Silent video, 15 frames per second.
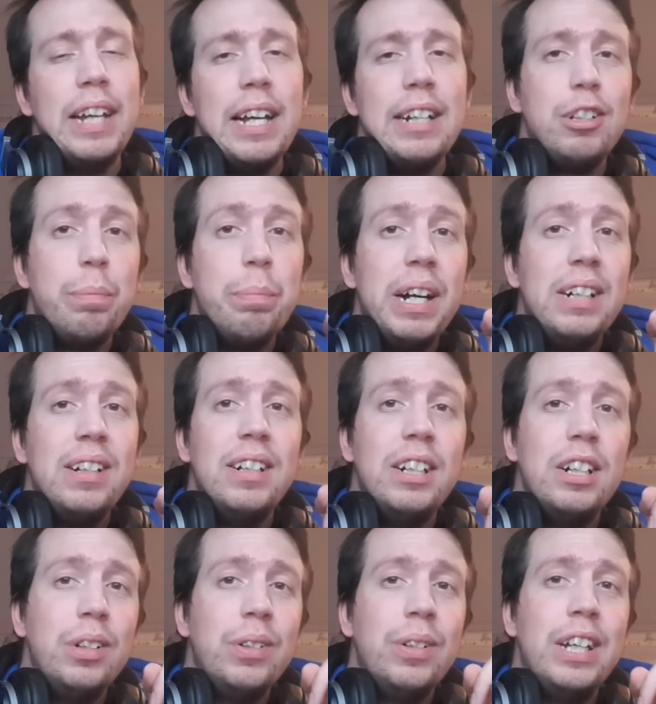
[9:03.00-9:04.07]
gets better at
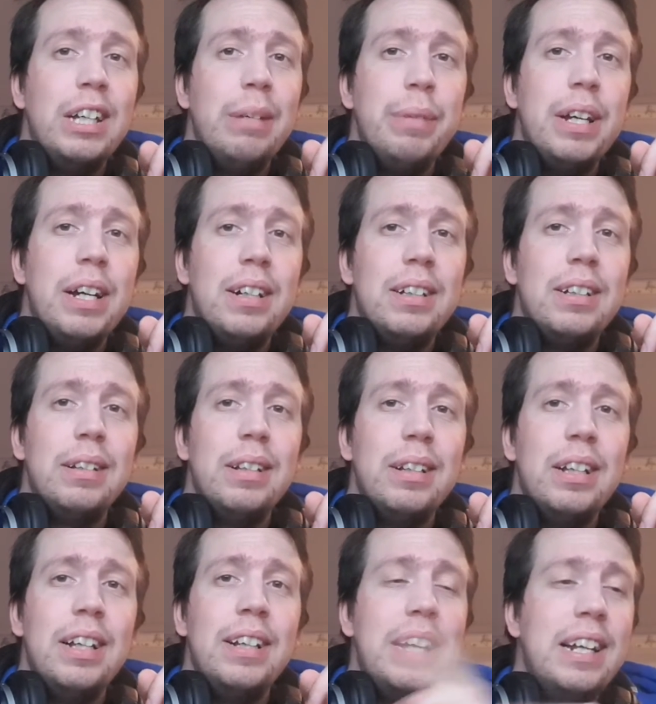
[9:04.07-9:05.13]
leukemia,
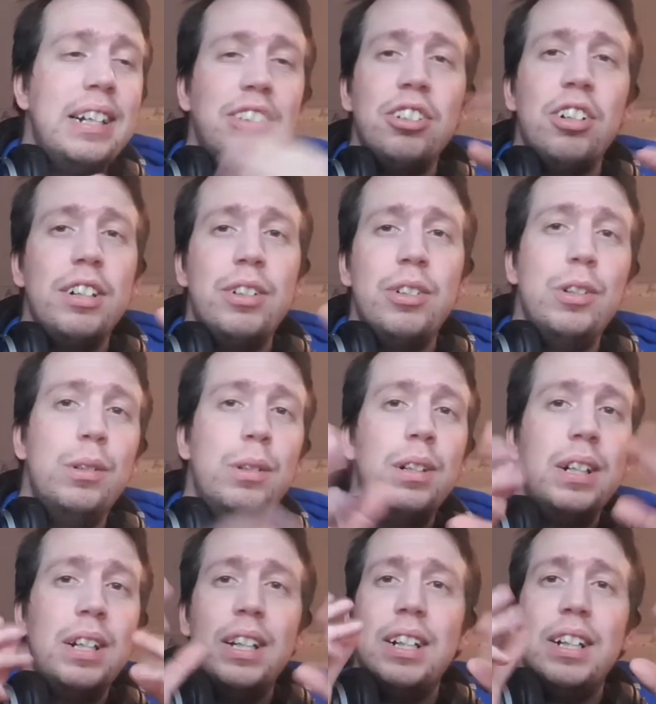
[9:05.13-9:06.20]
and then he started
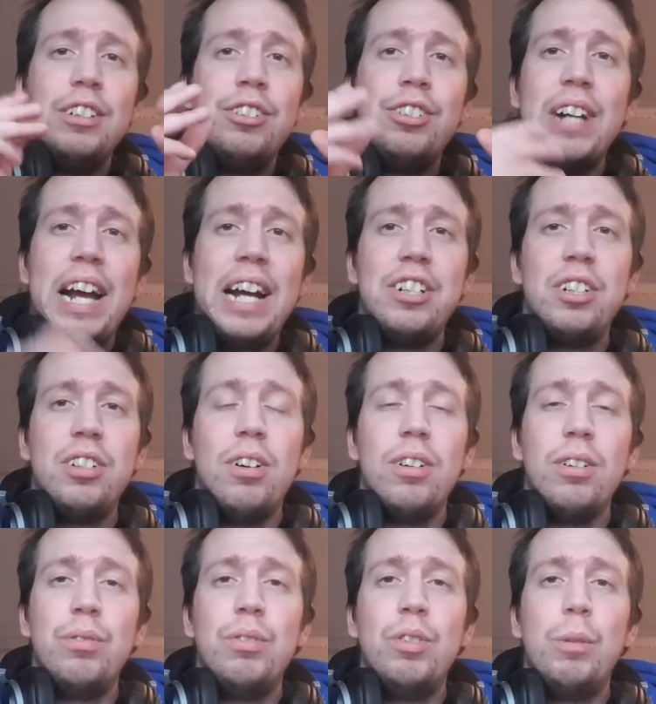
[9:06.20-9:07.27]
to trash
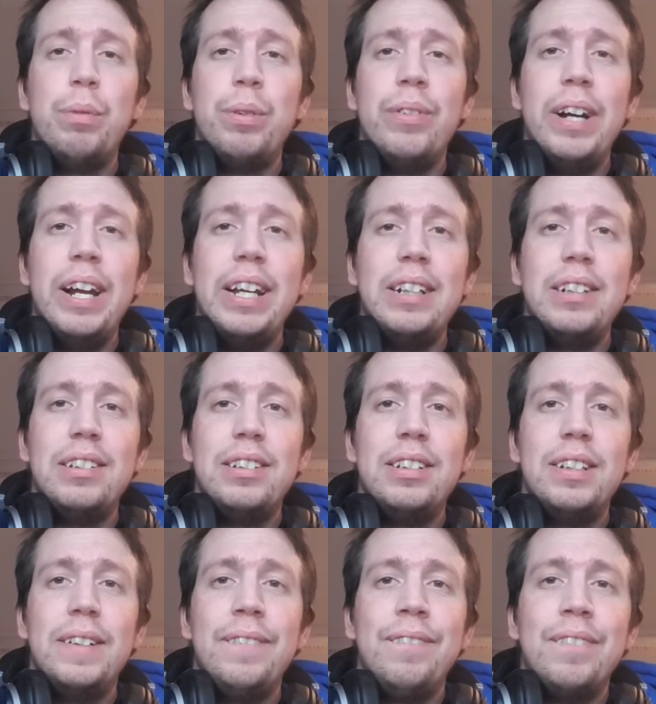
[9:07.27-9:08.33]
talk on Roman Reigns.
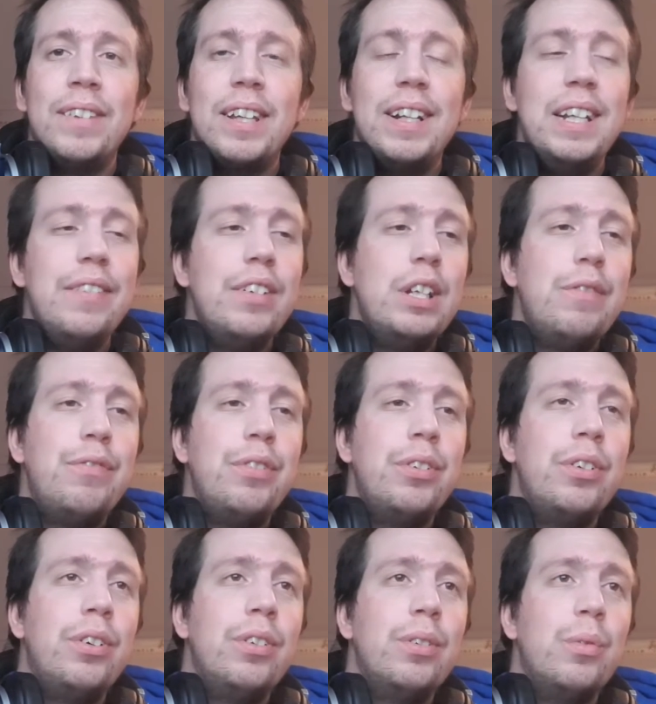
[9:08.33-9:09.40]
And even if you
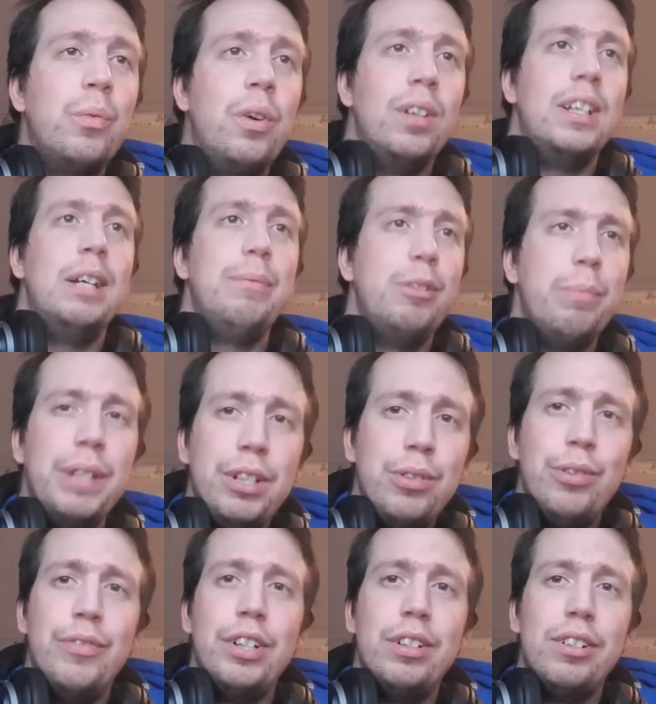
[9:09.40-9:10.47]
don't want him to be
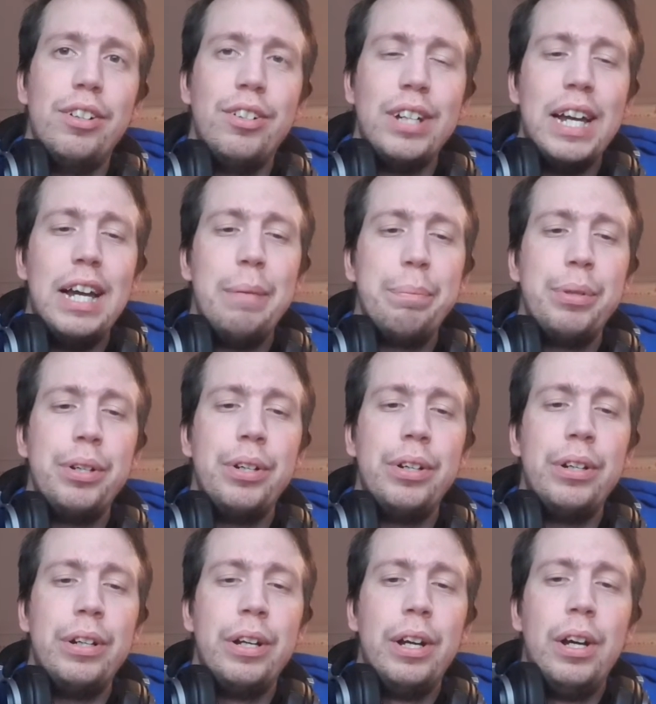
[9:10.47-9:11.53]
Universal
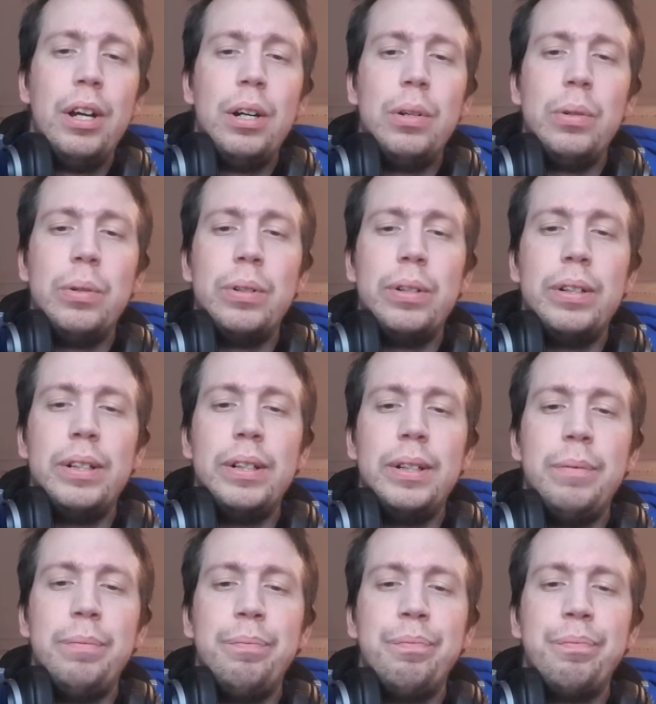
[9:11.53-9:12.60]
Champion or
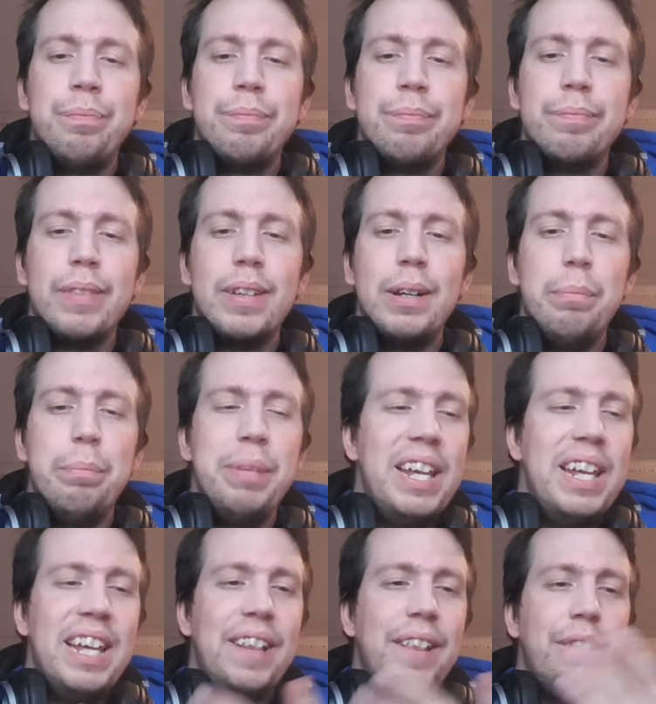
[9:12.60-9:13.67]
um,
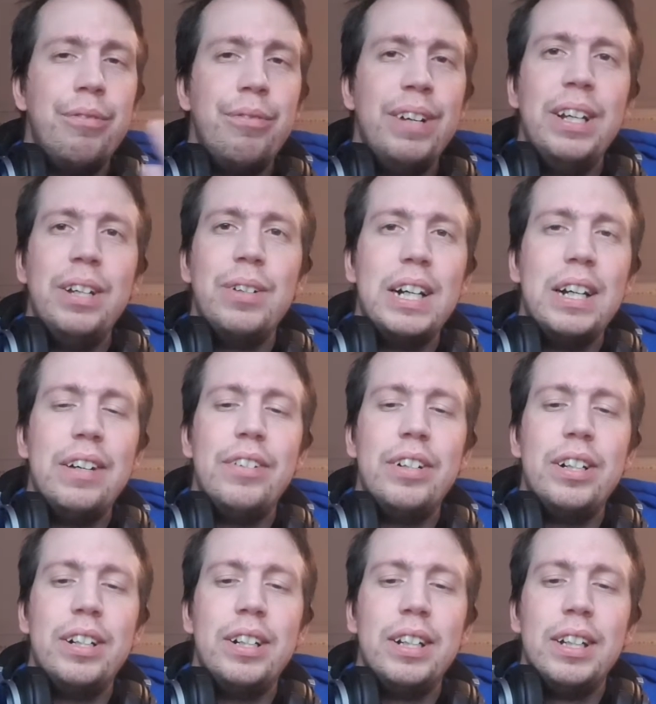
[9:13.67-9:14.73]
be in the ring or
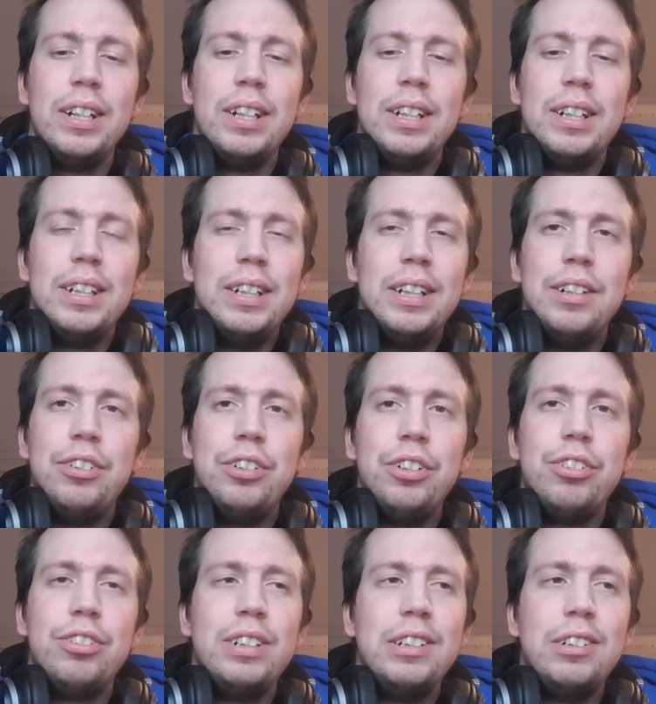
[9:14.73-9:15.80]
ever, it's
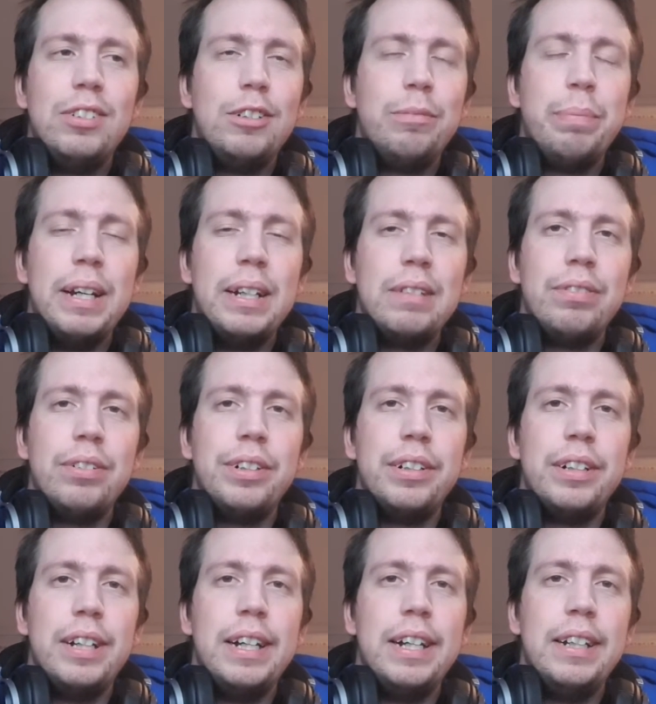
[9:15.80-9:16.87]
just
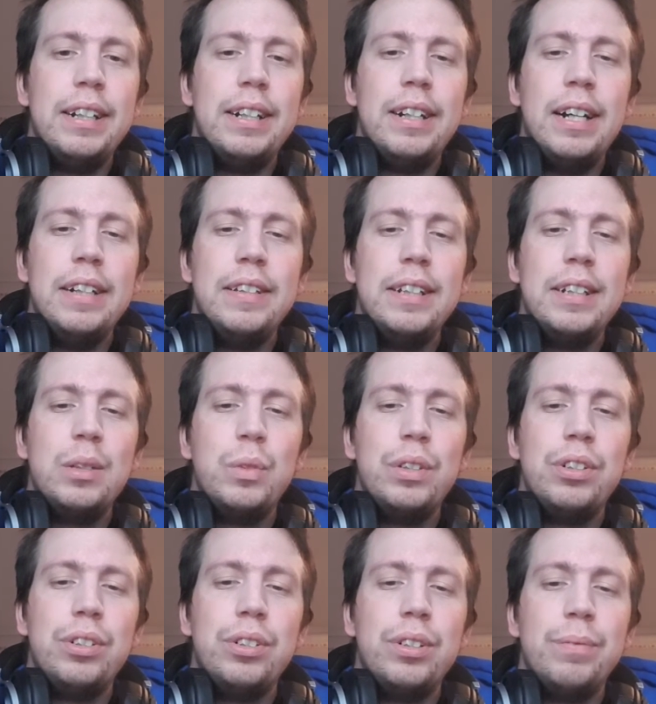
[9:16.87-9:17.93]
disrespectful. And I think we
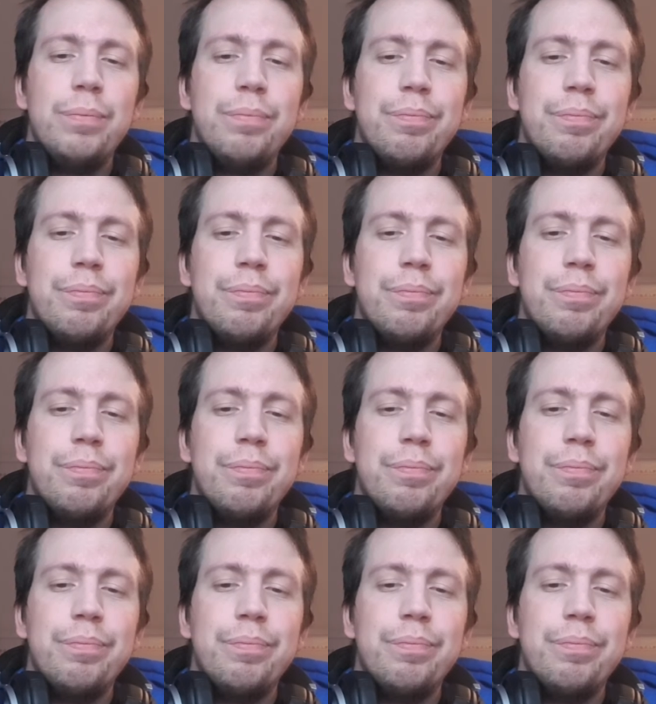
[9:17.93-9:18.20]
should